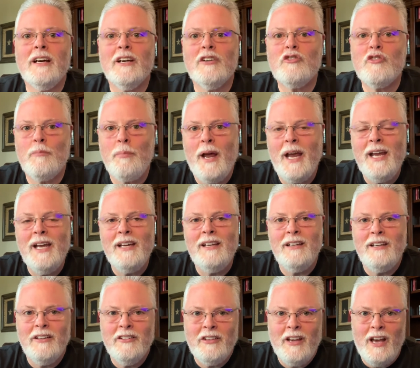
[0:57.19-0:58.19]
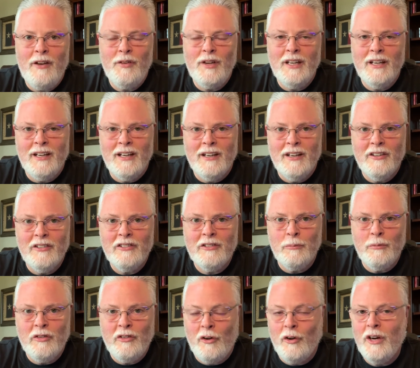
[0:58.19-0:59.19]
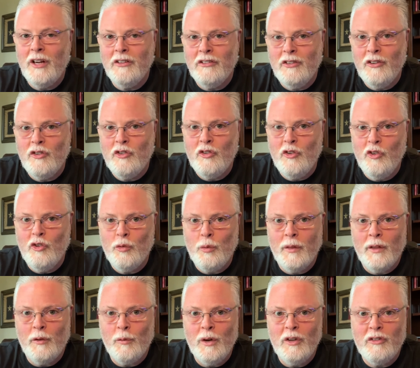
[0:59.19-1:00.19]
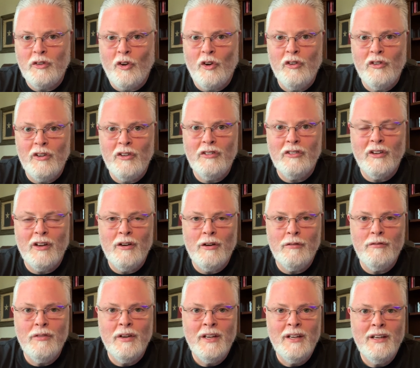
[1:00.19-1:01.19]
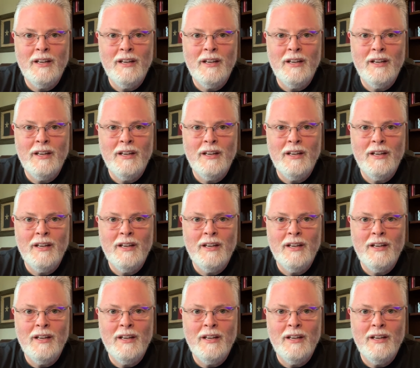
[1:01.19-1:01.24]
Japan is having some serious issues with a resurgence of